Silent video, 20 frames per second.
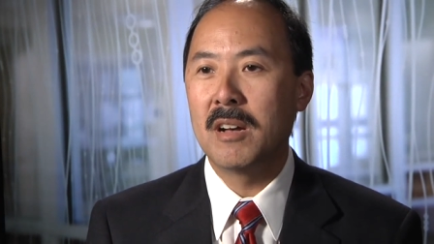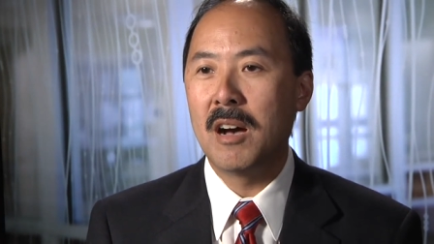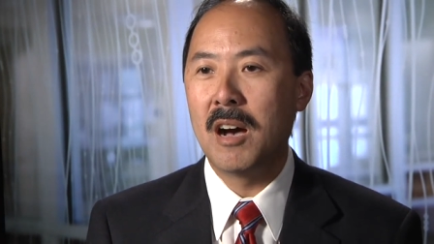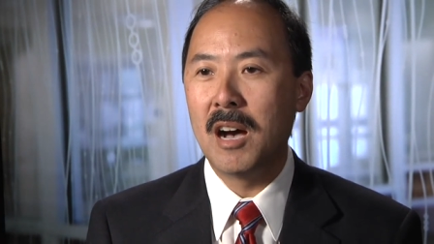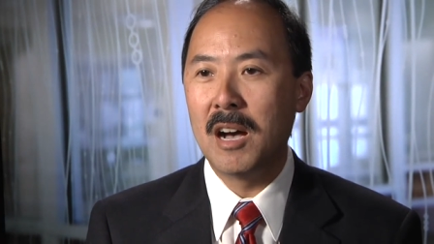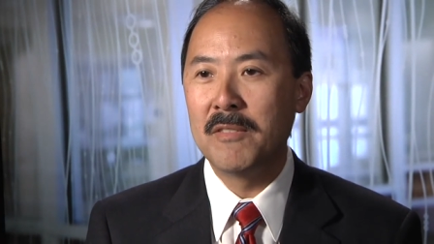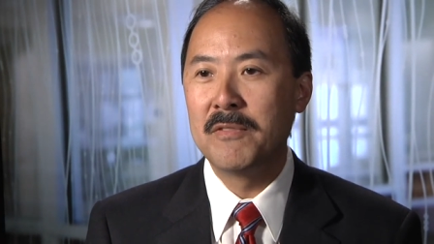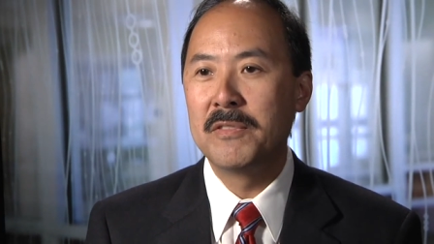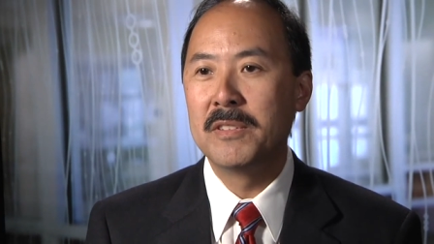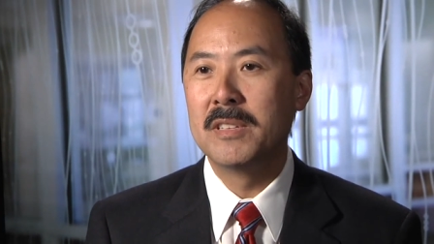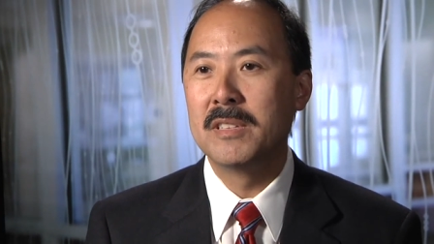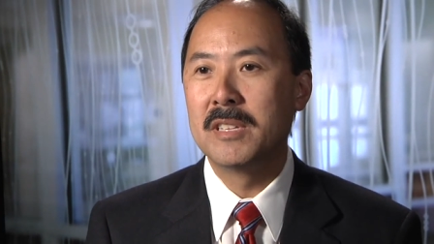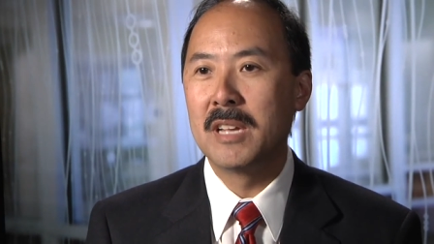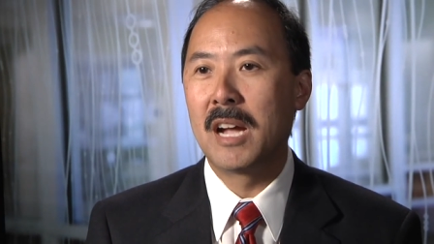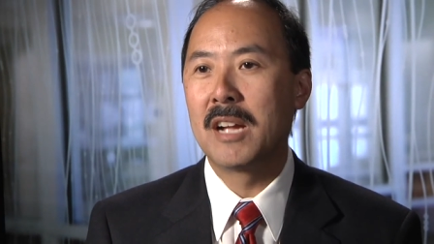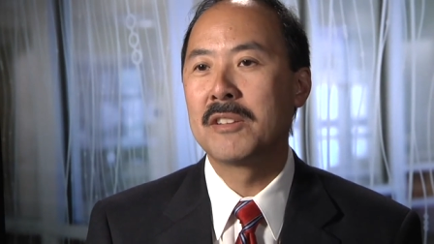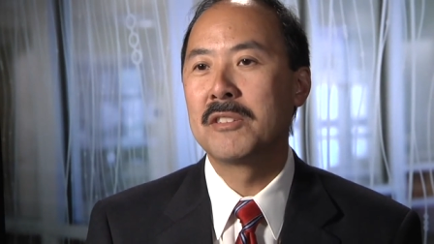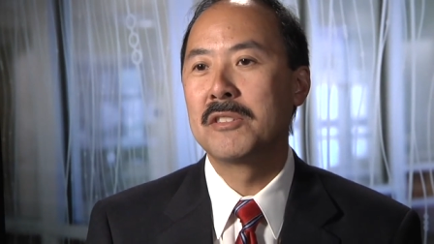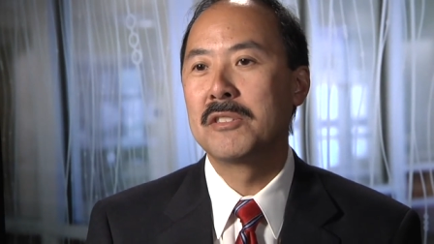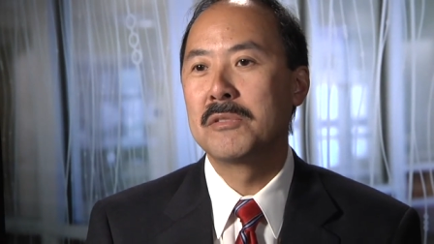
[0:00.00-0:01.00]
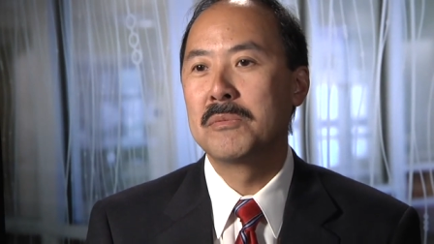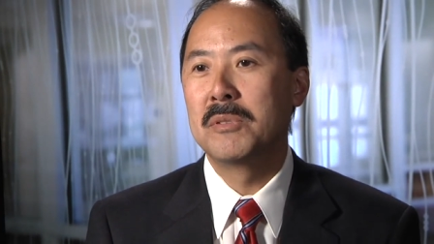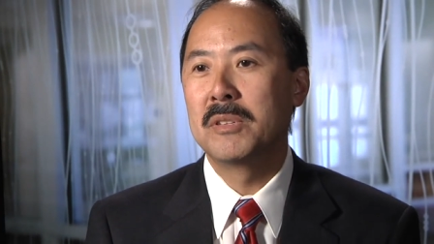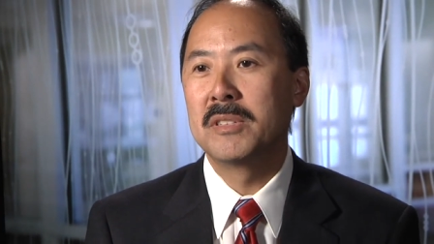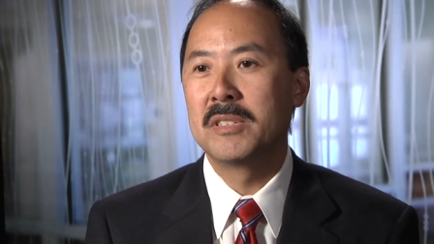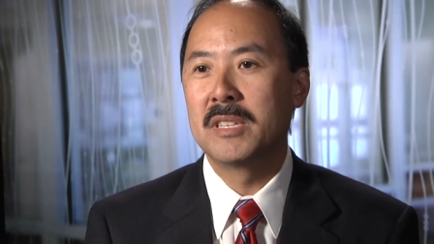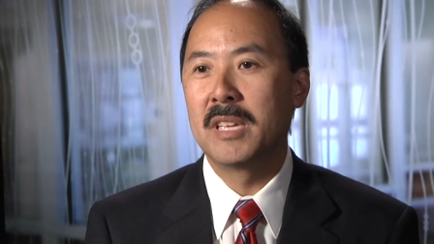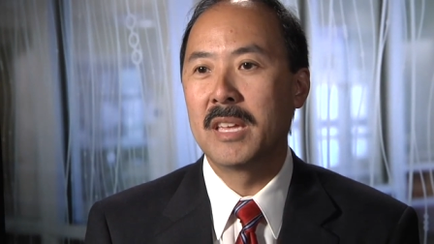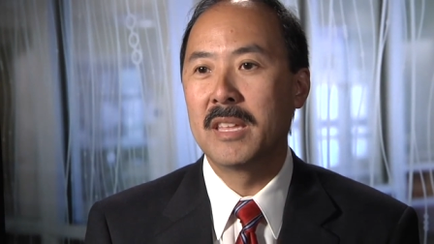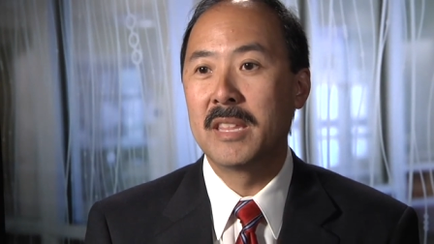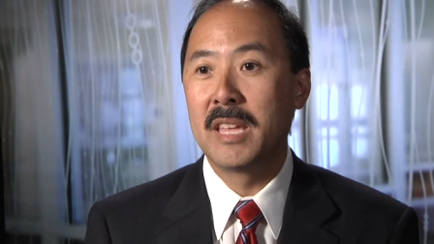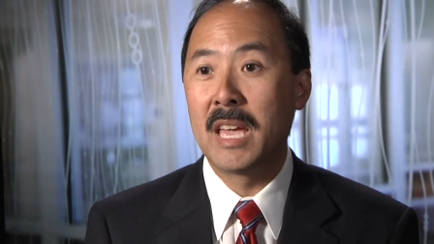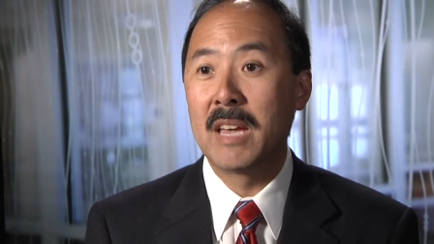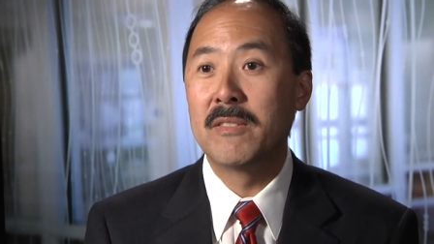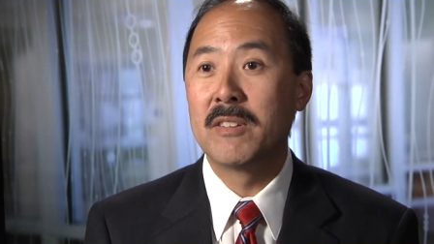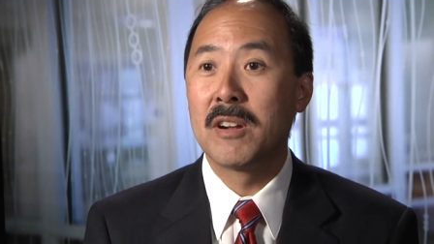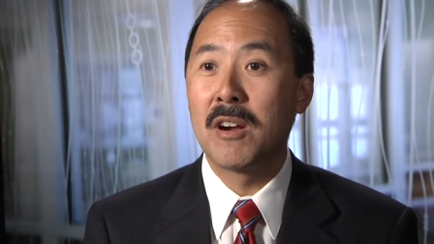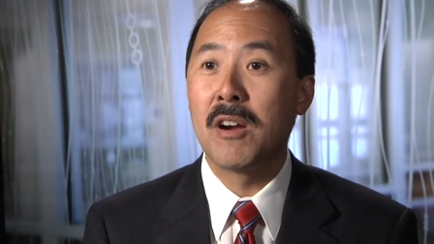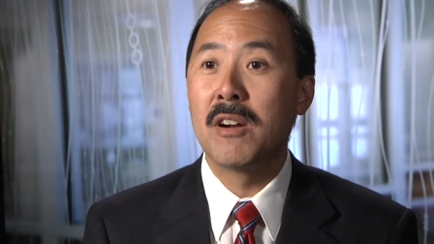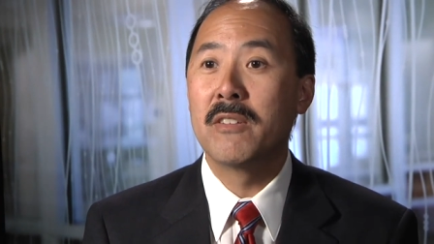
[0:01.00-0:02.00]
often doctors will say they have
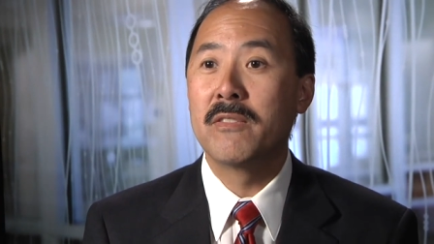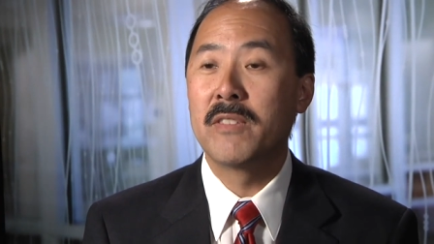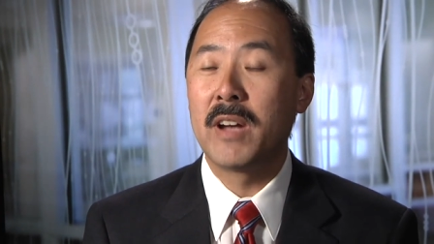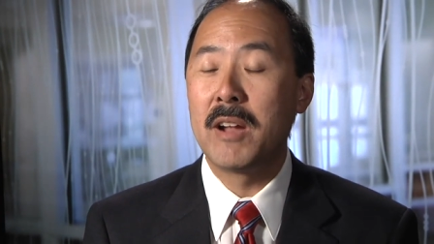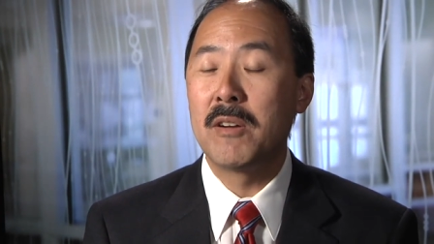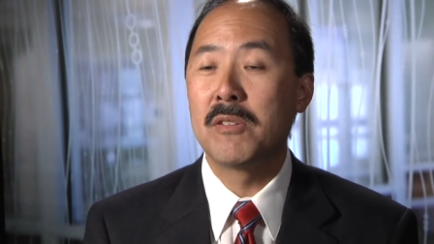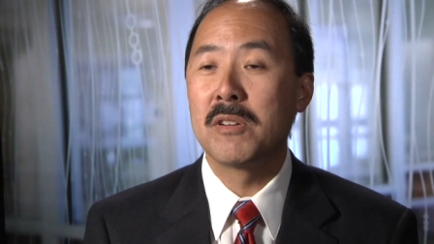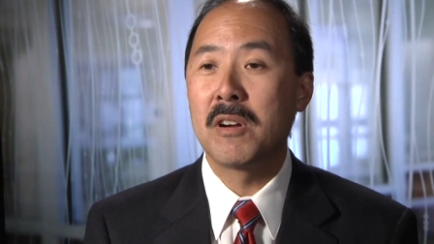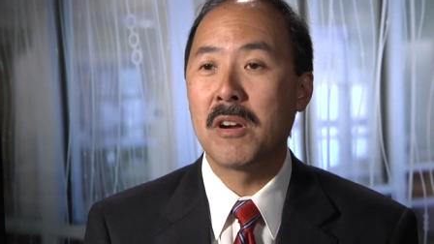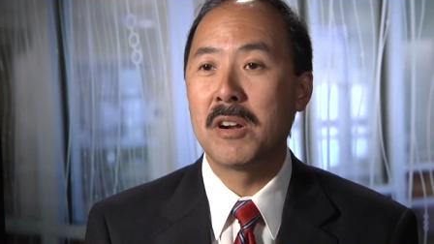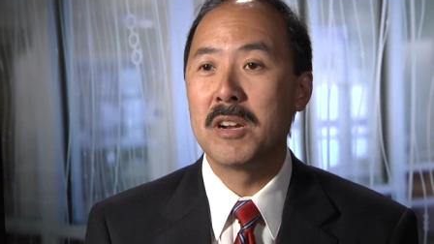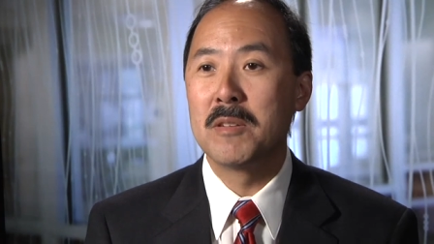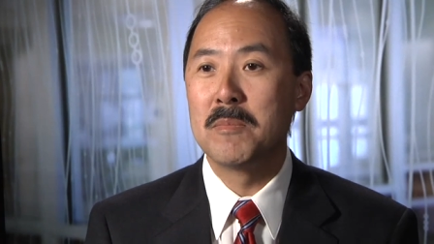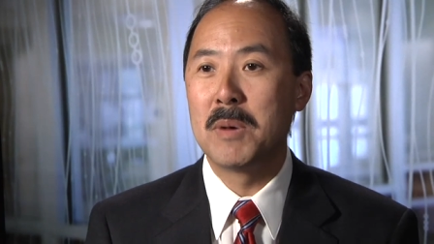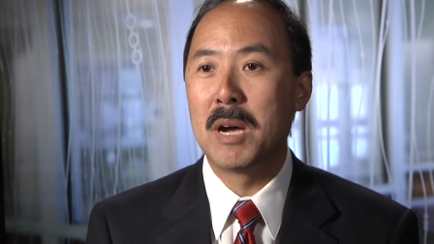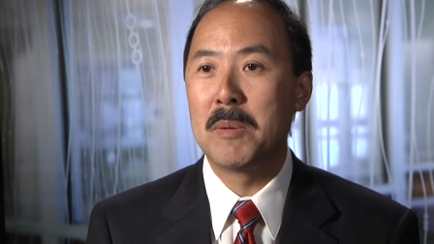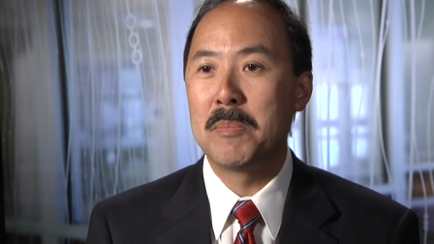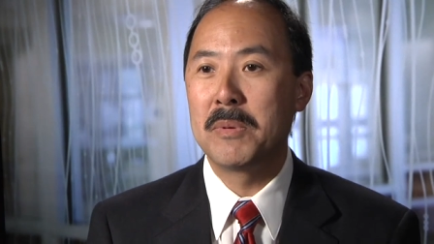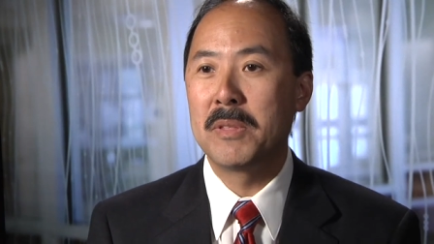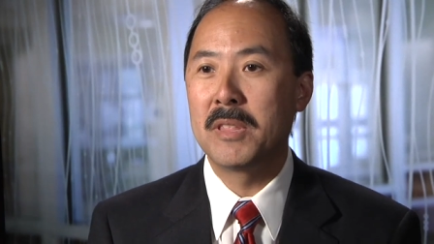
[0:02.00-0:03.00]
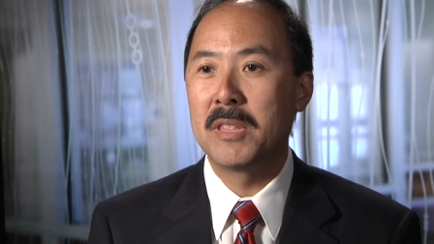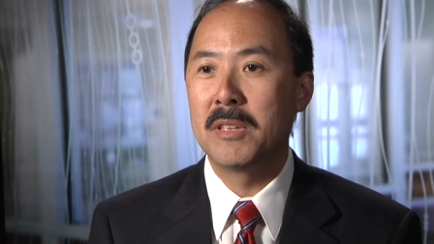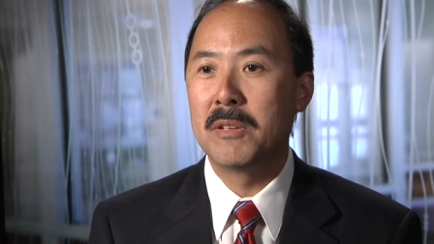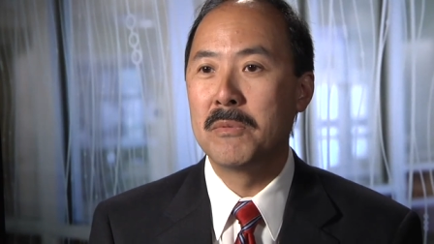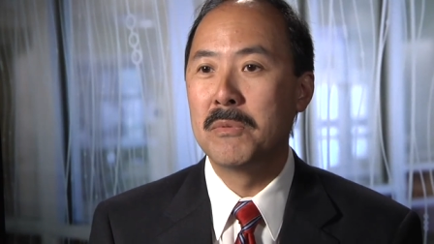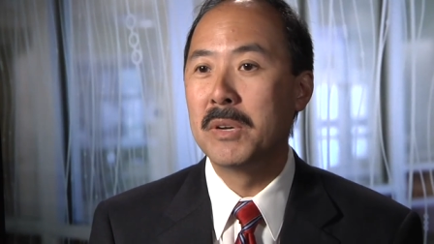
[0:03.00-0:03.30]
a viral cardiomyopathy